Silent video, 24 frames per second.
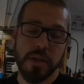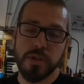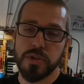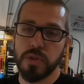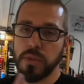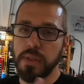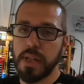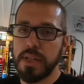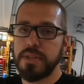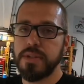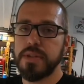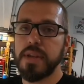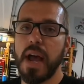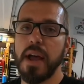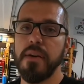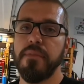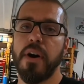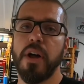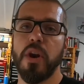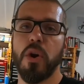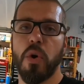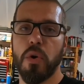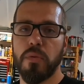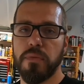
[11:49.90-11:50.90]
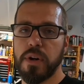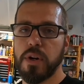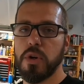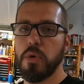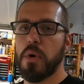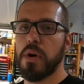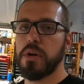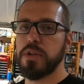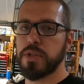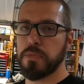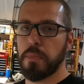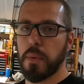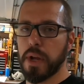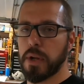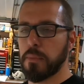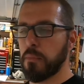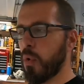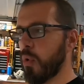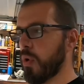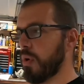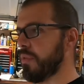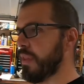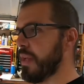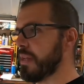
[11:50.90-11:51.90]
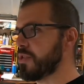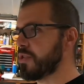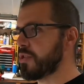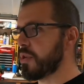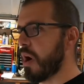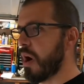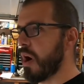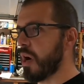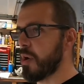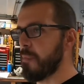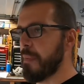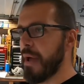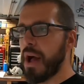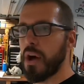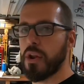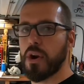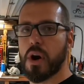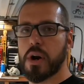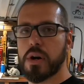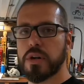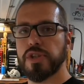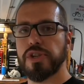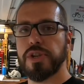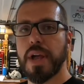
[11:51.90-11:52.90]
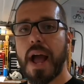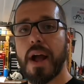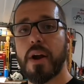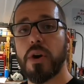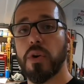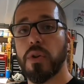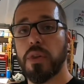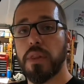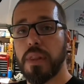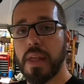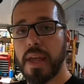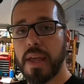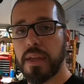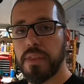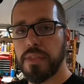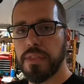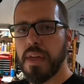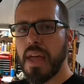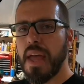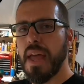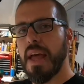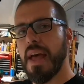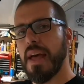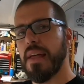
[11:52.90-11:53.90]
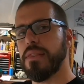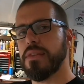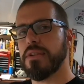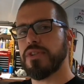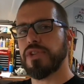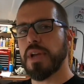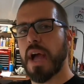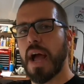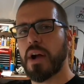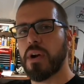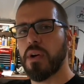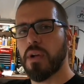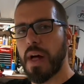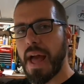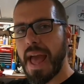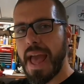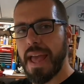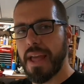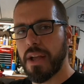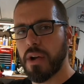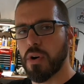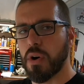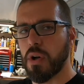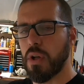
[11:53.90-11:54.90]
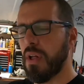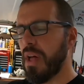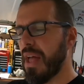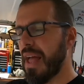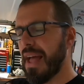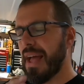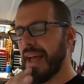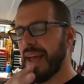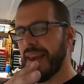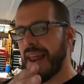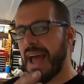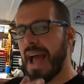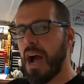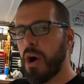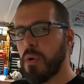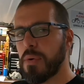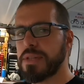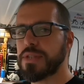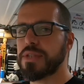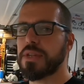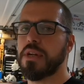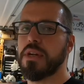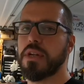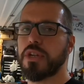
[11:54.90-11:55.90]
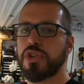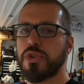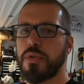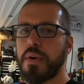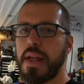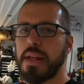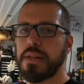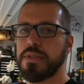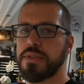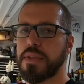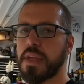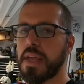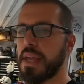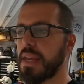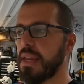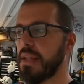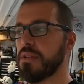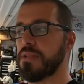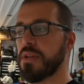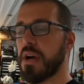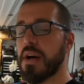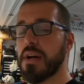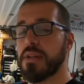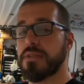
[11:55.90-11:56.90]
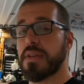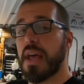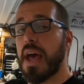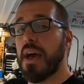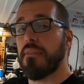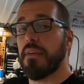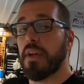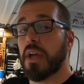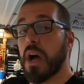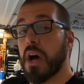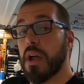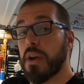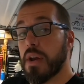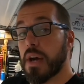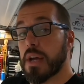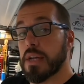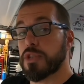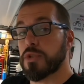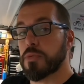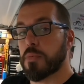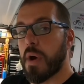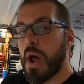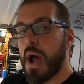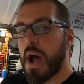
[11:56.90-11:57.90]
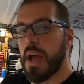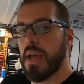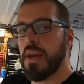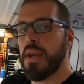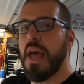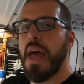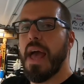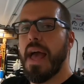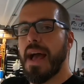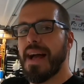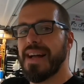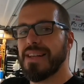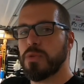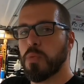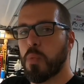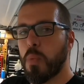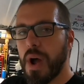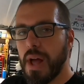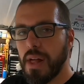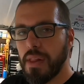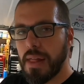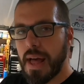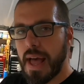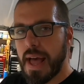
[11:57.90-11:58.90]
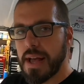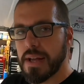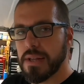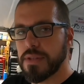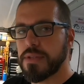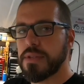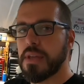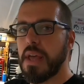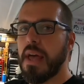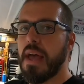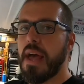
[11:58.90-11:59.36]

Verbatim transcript: So let's dive on over to our springboard. Let's talk about our shackle length and the shackle angle and how it's gonna translate into us having a nice ride as well as